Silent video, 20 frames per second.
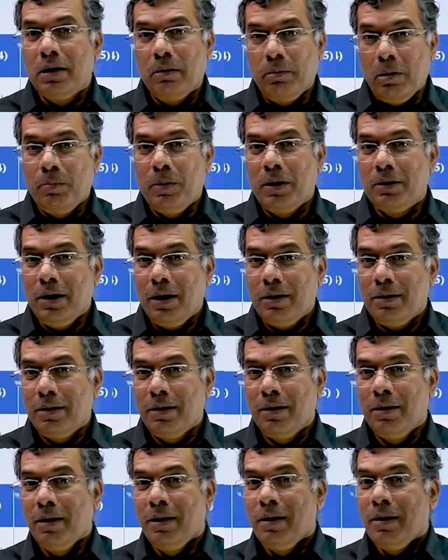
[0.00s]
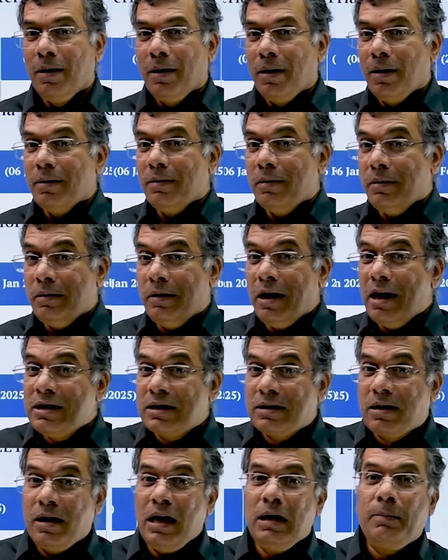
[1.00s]
Remember that there
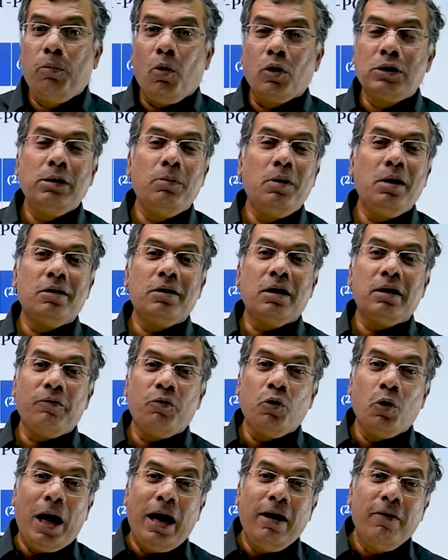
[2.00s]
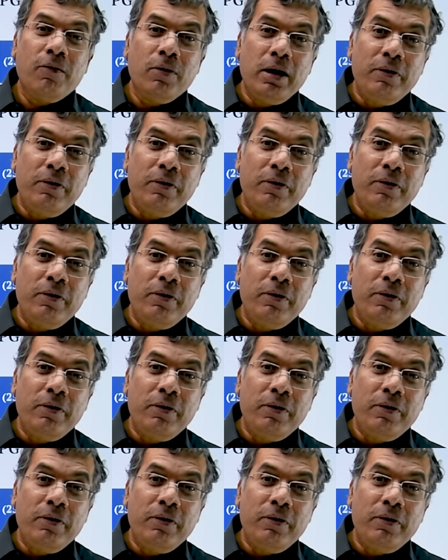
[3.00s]
is great possibility that if you have,